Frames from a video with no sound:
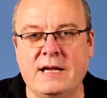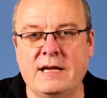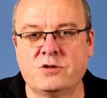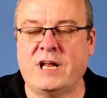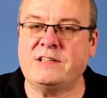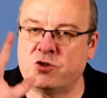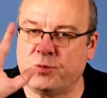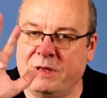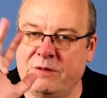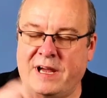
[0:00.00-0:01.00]
So that's the
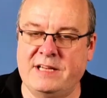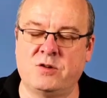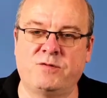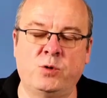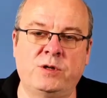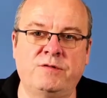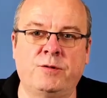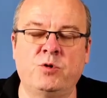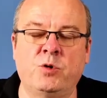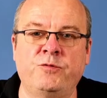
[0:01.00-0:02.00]
3 ways of learning
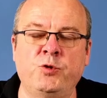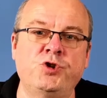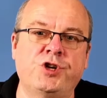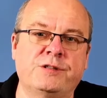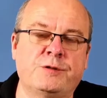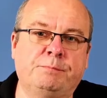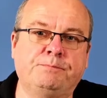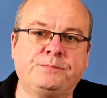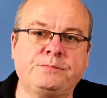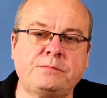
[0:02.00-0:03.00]
from Confucius.
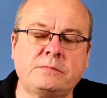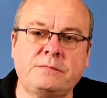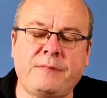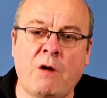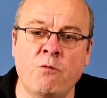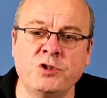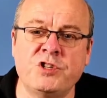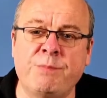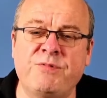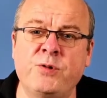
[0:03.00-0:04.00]
One
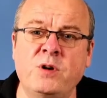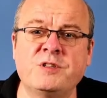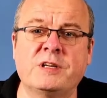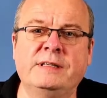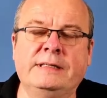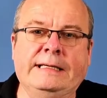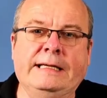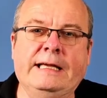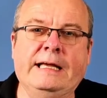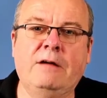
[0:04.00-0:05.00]
step further,
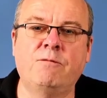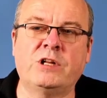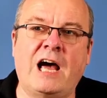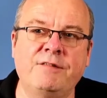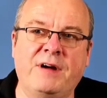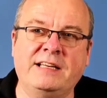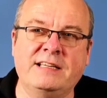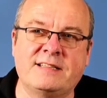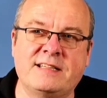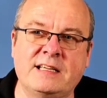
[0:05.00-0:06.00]
what I find
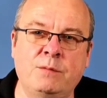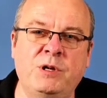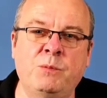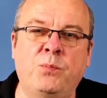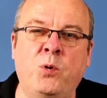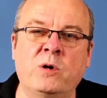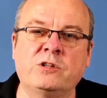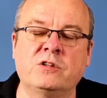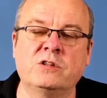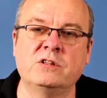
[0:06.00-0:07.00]
extremely
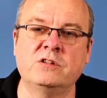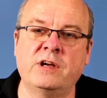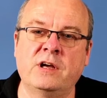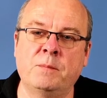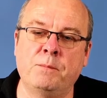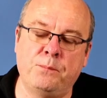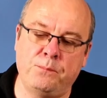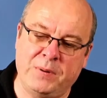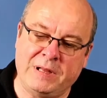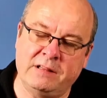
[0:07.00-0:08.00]
important,
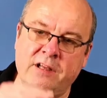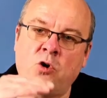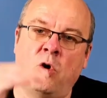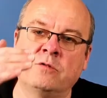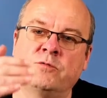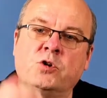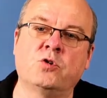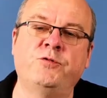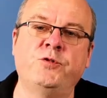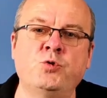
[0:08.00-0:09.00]
building on what
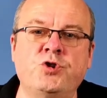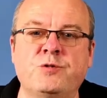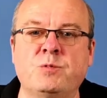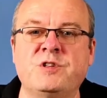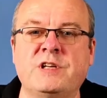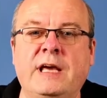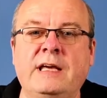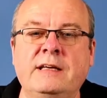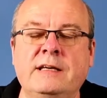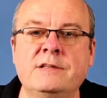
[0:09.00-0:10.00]
Confucius was
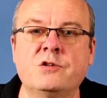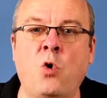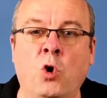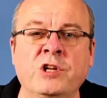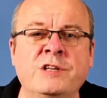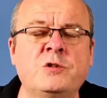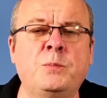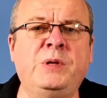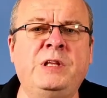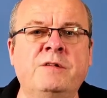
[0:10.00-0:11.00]
saying, is
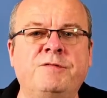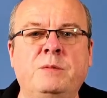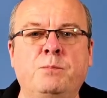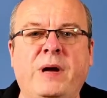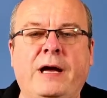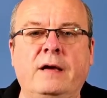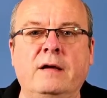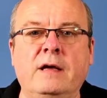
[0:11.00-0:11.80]
honest peer feedback.